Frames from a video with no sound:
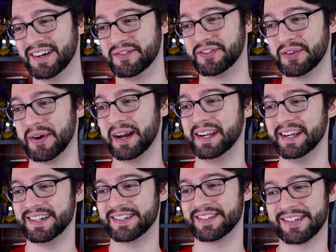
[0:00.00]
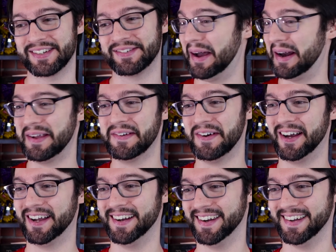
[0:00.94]
of 20
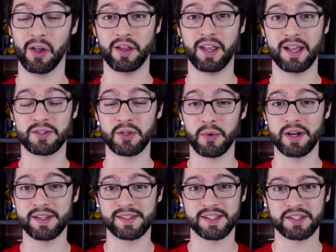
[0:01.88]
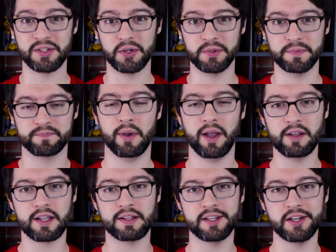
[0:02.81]
21. Okay, so what does this do? Well,
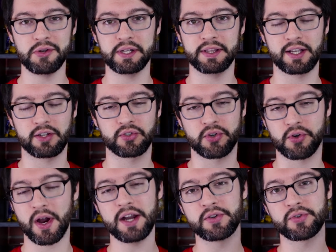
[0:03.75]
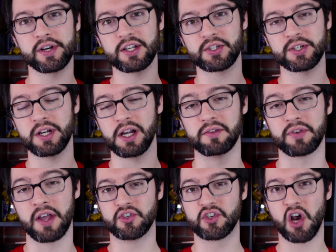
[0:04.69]
continuing the great tradition
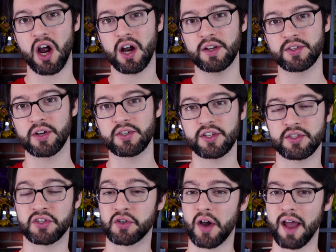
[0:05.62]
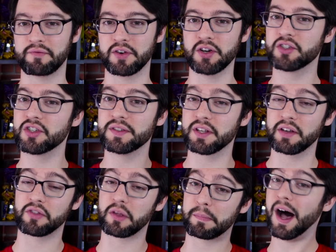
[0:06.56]
of jars are just trap versions
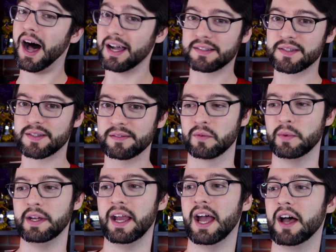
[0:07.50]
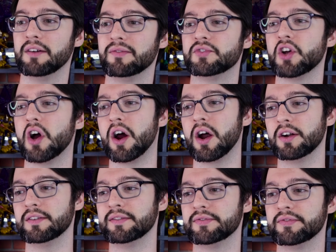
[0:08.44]
of the pots, we have Jar
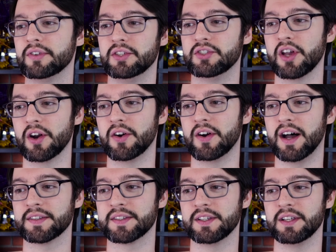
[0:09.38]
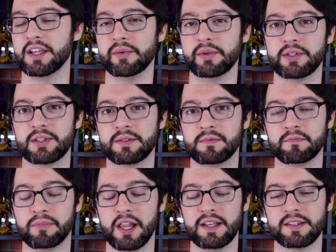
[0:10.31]
of Generosity, which
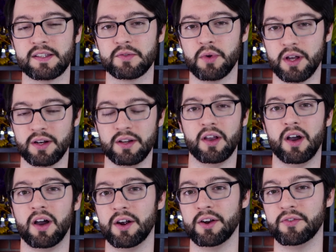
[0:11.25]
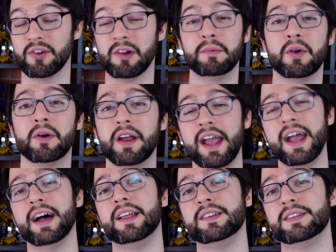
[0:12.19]
places one card from your
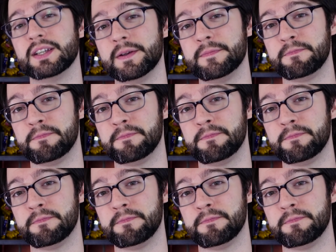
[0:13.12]
hand